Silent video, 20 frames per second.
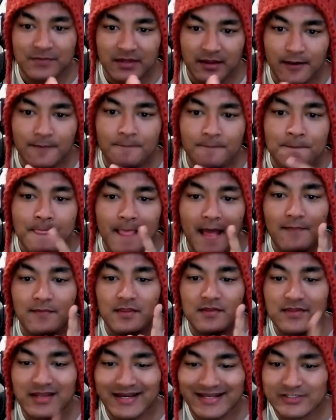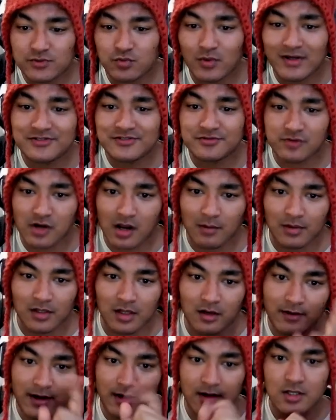Yeah. And then the next one is travel.
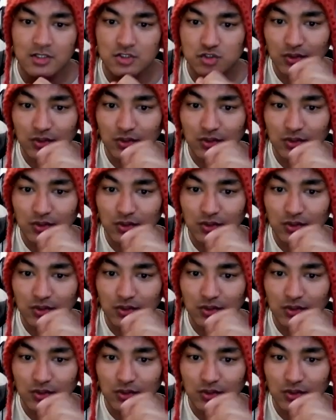All right.